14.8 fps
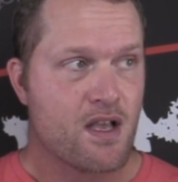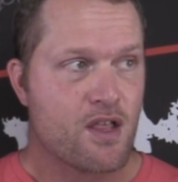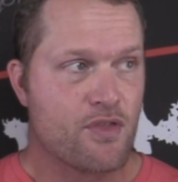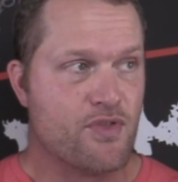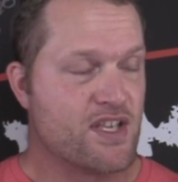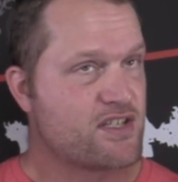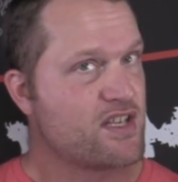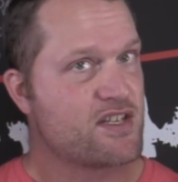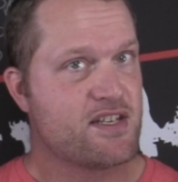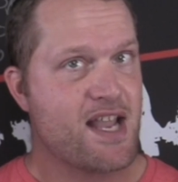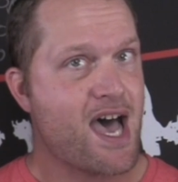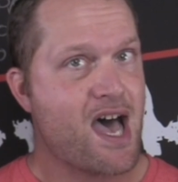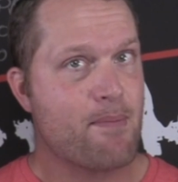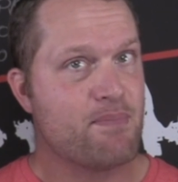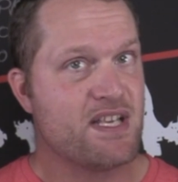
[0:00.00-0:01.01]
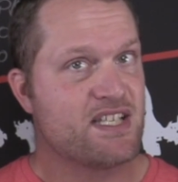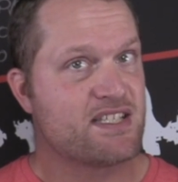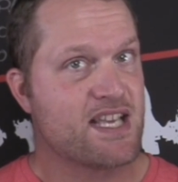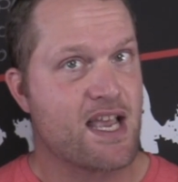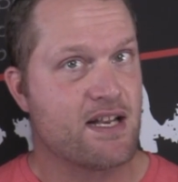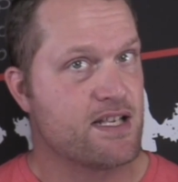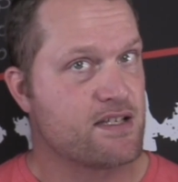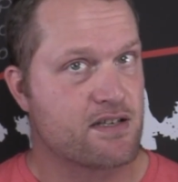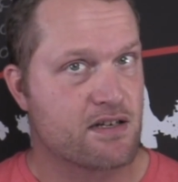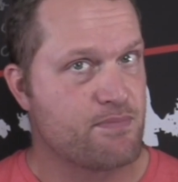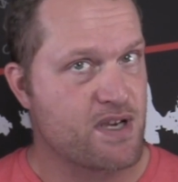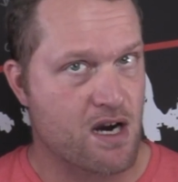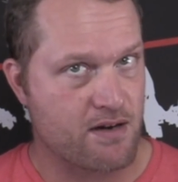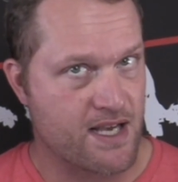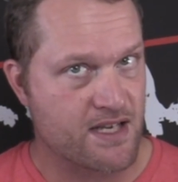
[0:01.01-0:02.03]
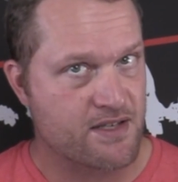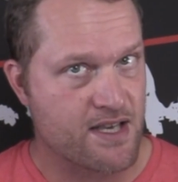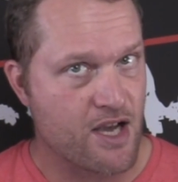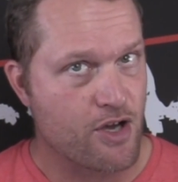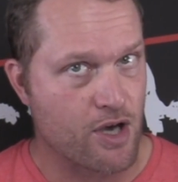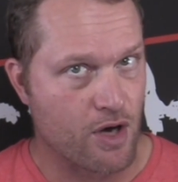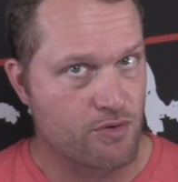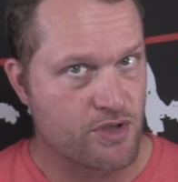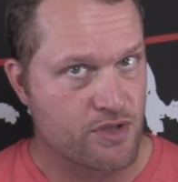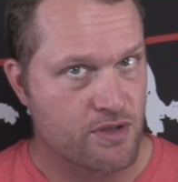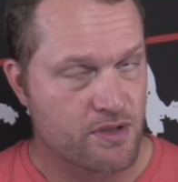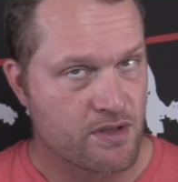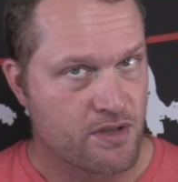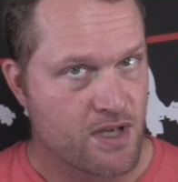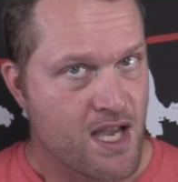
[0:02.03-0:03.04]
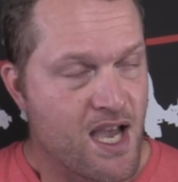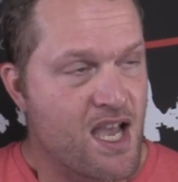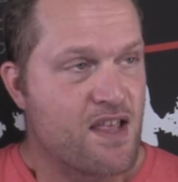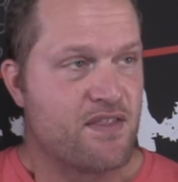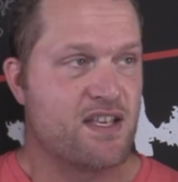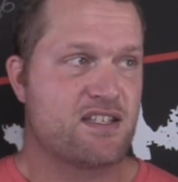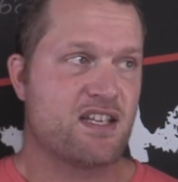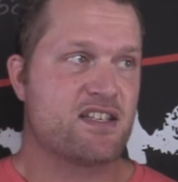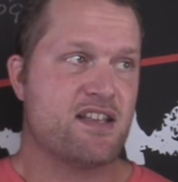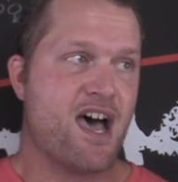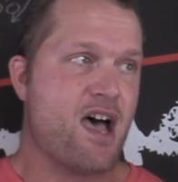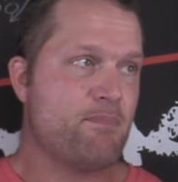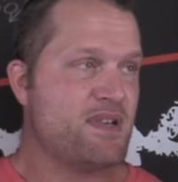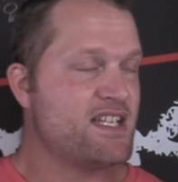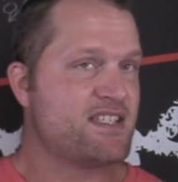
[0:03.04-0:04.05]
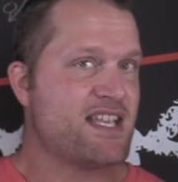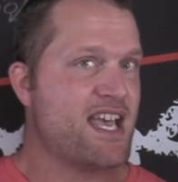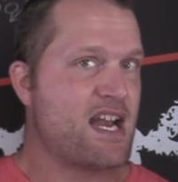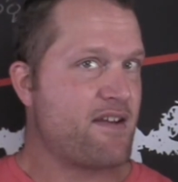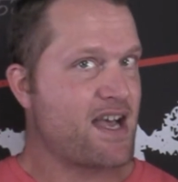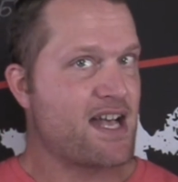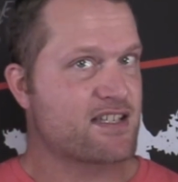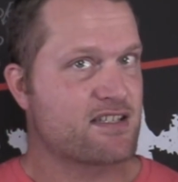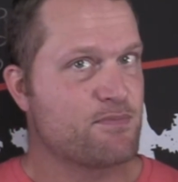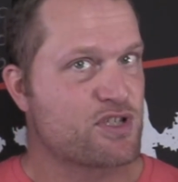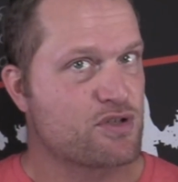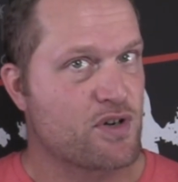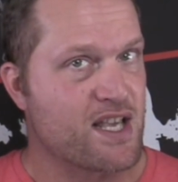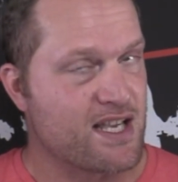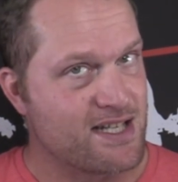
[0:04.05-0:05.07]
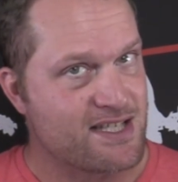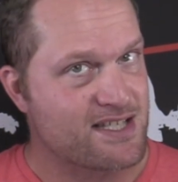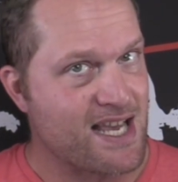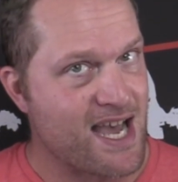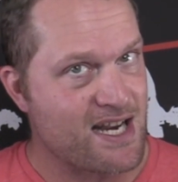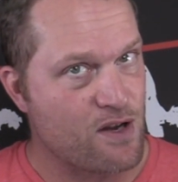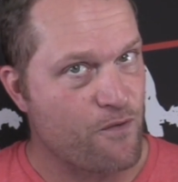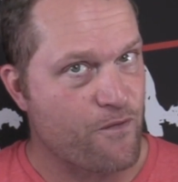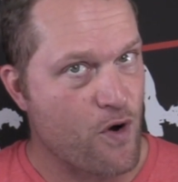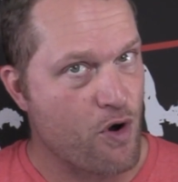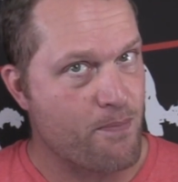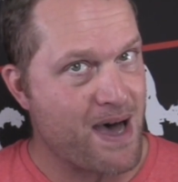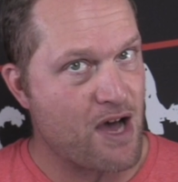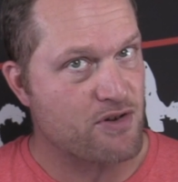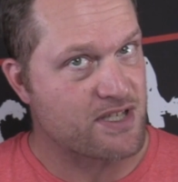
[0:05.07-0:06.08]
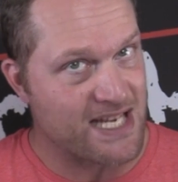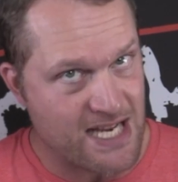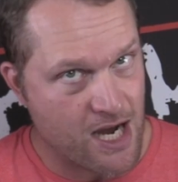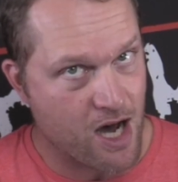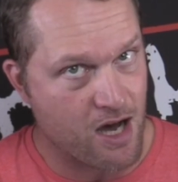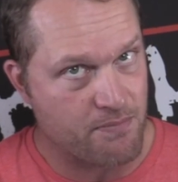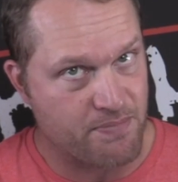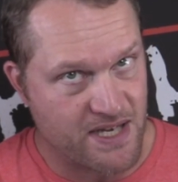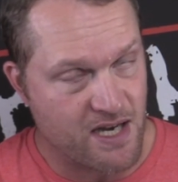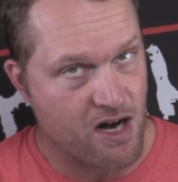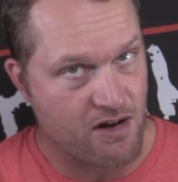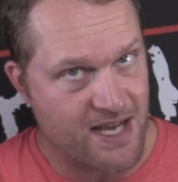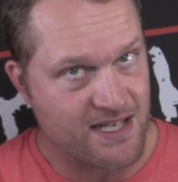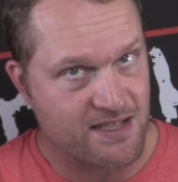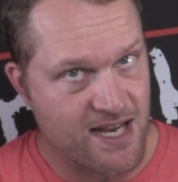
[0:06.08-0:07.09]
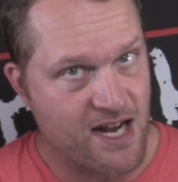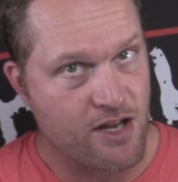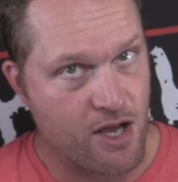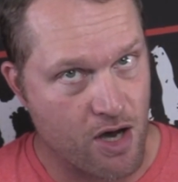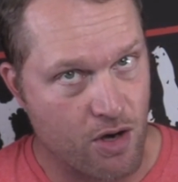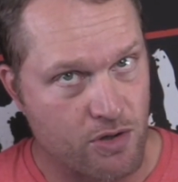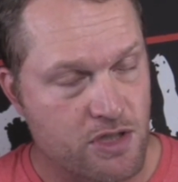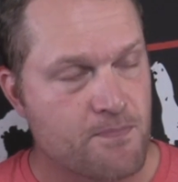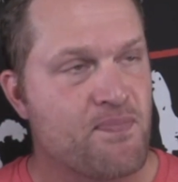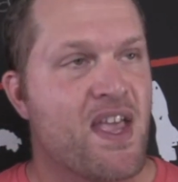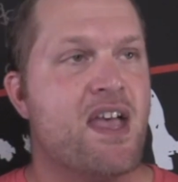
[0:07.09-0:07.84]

This is not me saying he's going to be our next head coach. This is not me saying I've got some sort of inside info about Deion being our next head coach.